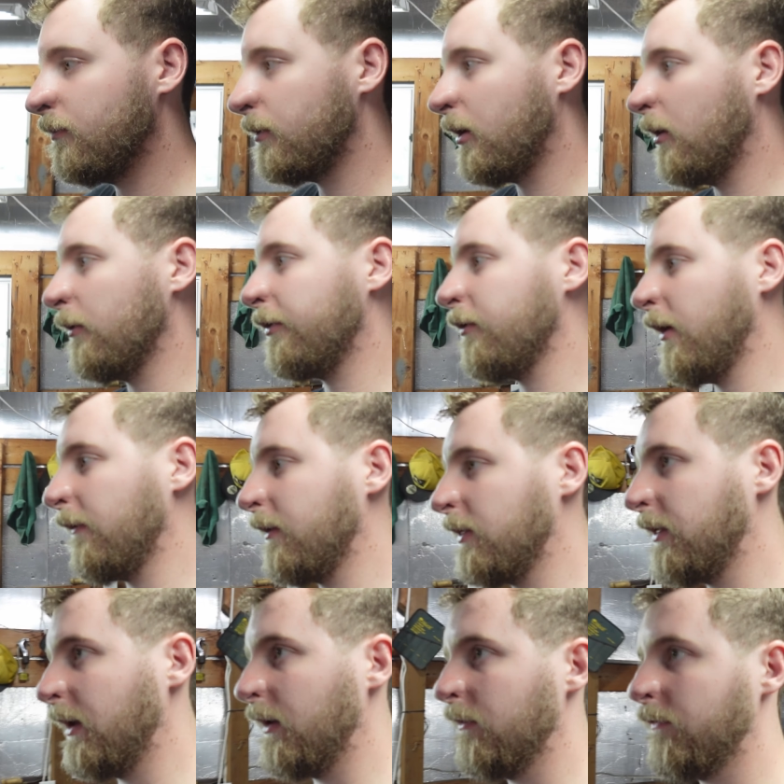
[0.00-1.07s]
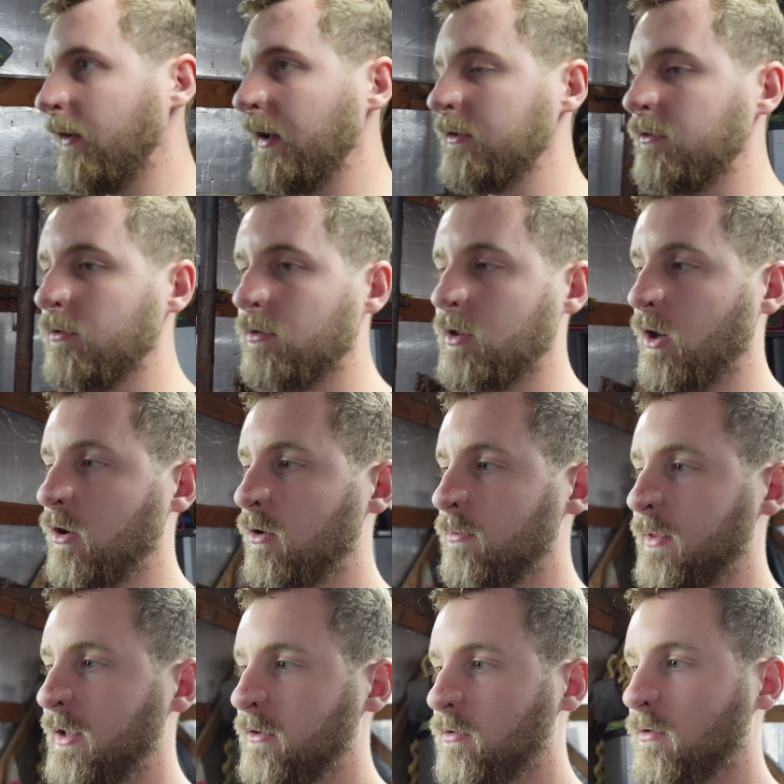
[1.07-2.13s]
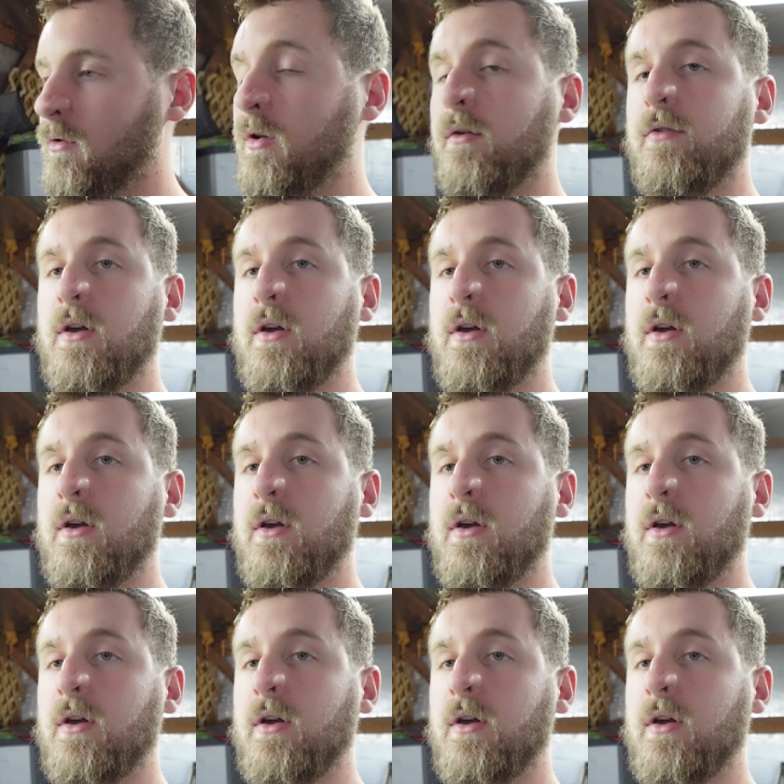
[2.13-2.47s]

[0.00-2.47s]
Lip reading: going through everything, fine-tooth comb, that sort of stuff,